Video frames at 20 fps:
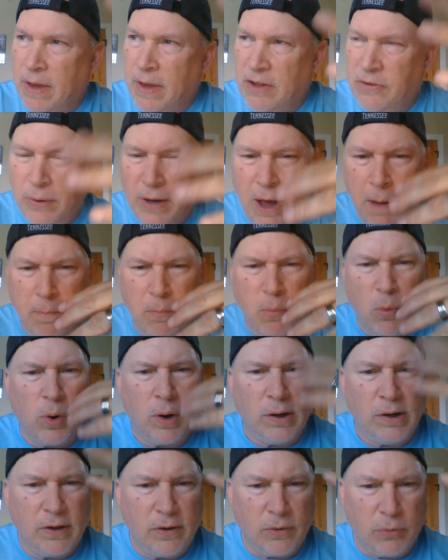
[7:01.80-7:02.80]
As we got more
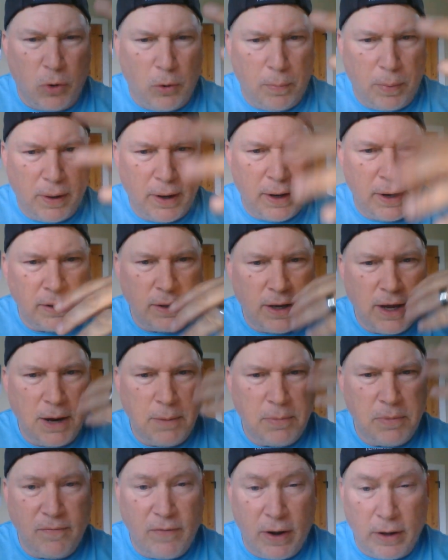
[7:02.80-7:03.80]
into the role-playing and the
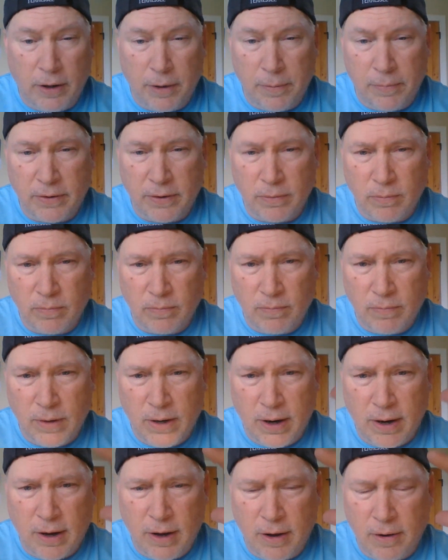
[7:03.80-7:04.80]
game developed and
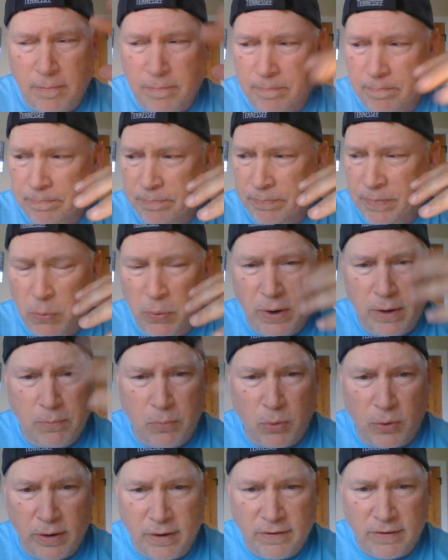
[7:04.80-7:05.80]
went
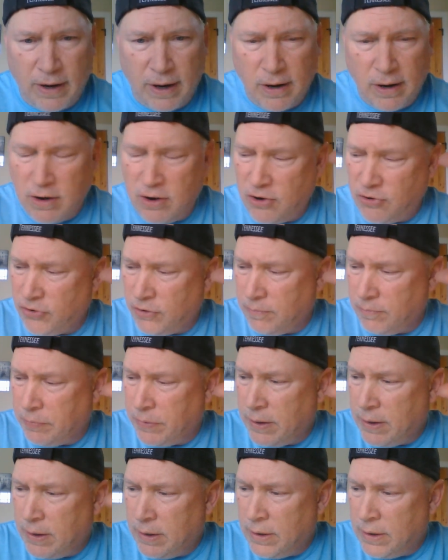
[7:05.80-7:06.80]
more into second edition,
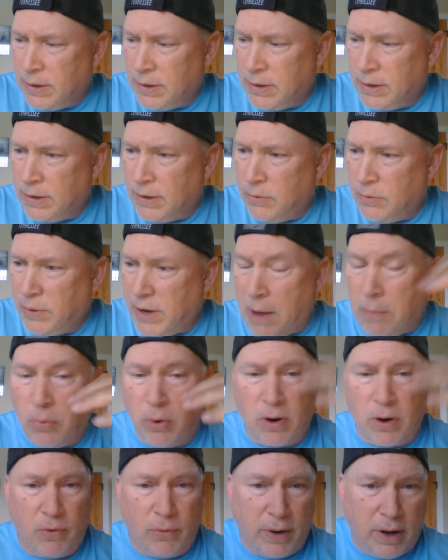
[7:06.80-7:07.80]
we got
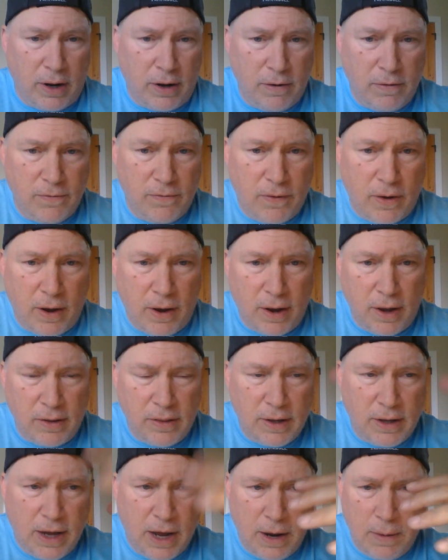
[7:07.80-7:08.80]
more creative.
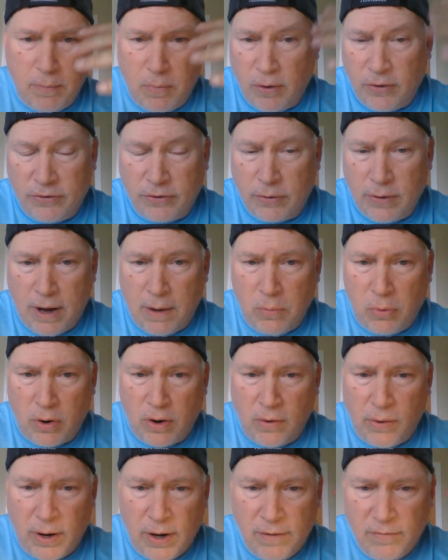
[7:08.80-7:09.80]
The game also got more
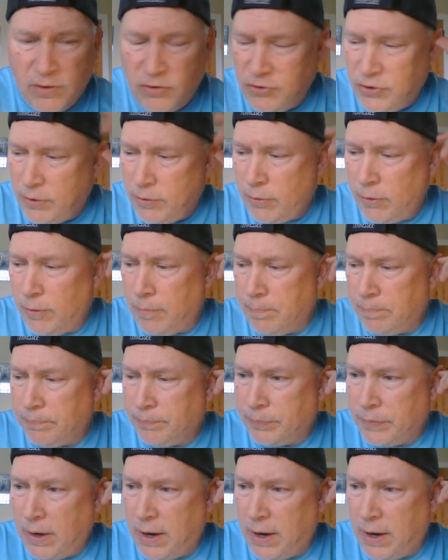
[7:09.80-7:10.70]
creative in general.